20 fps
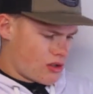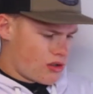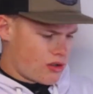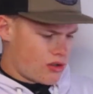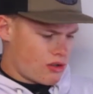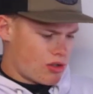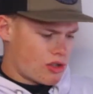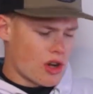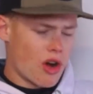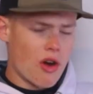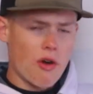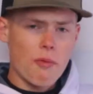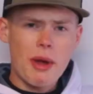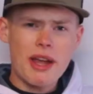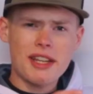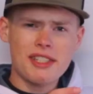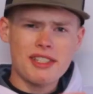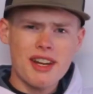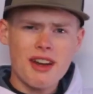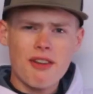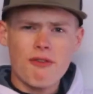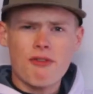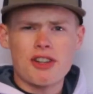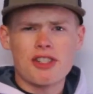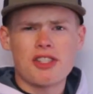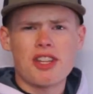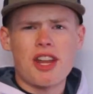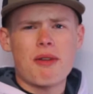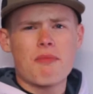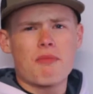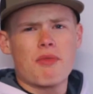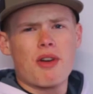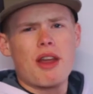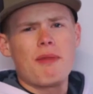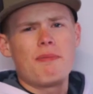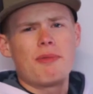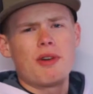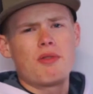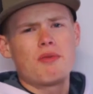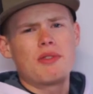So my setup for Sam
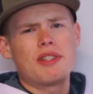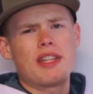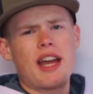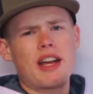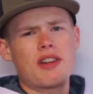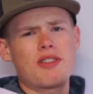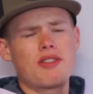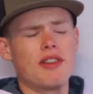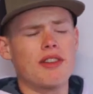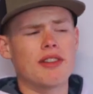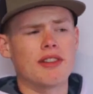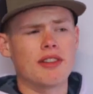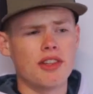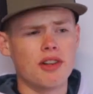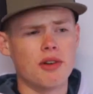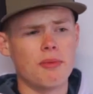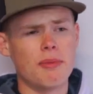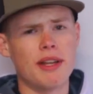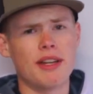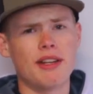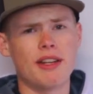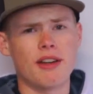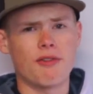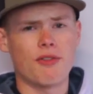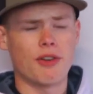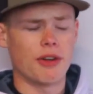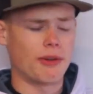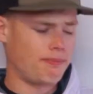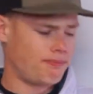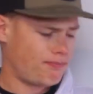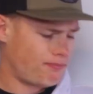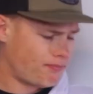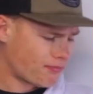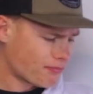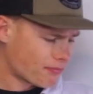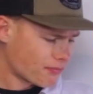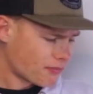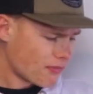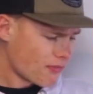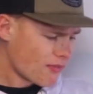Rayburn was actually a little bit different.
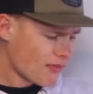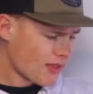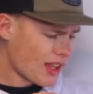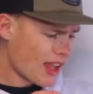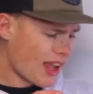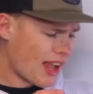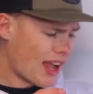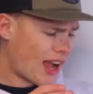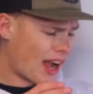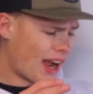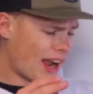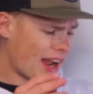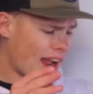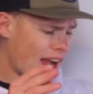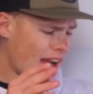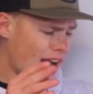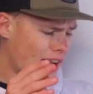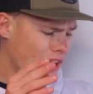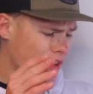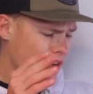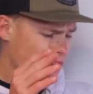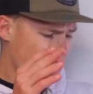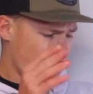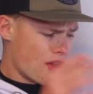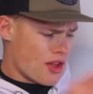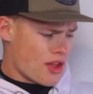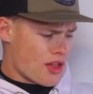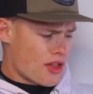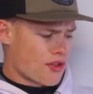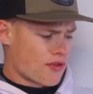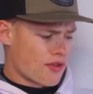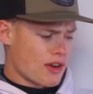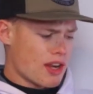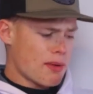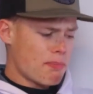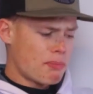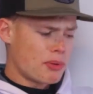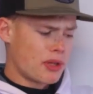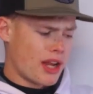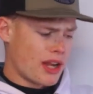I had 3
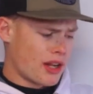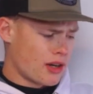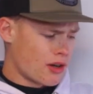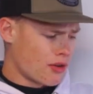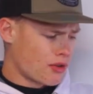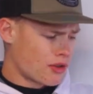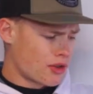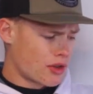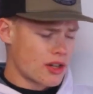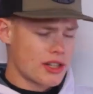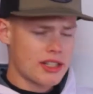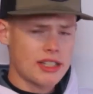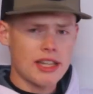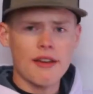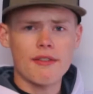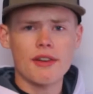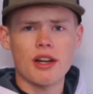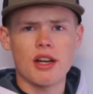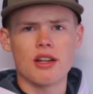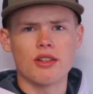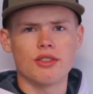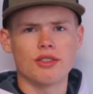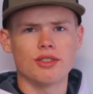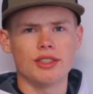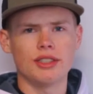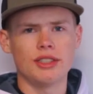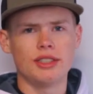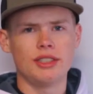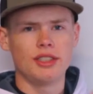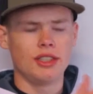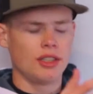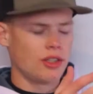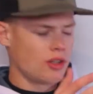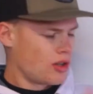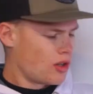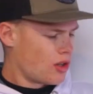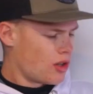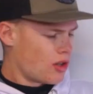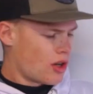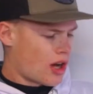Plano 3700s.
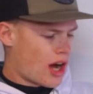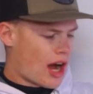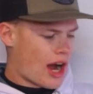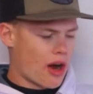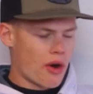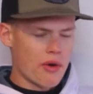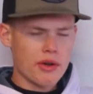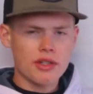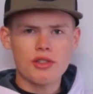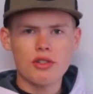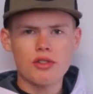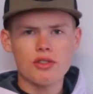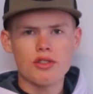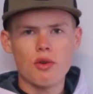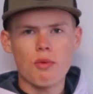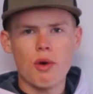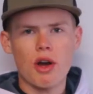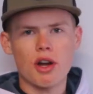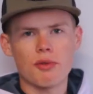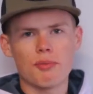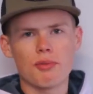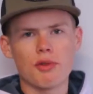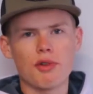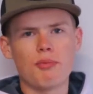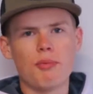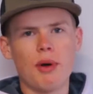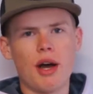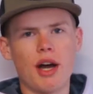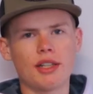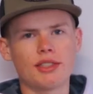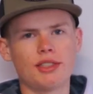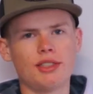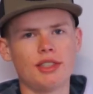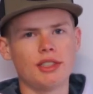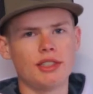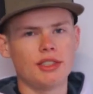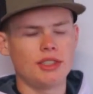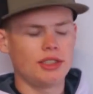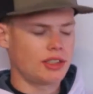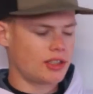I always use the waterproof
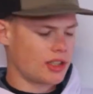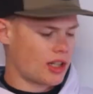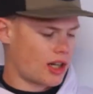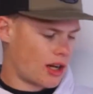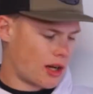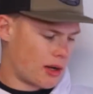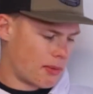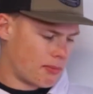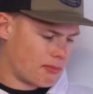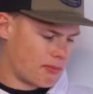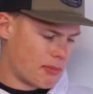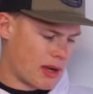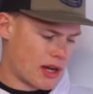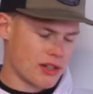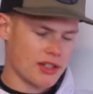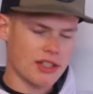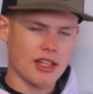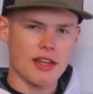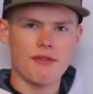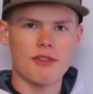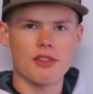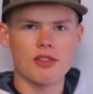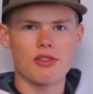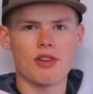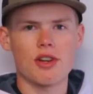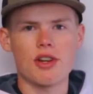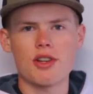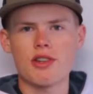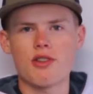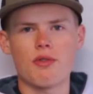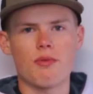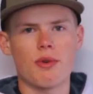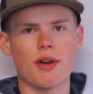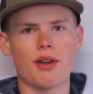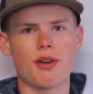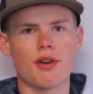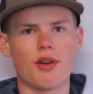boxes. Better safe than sorry, you don't want your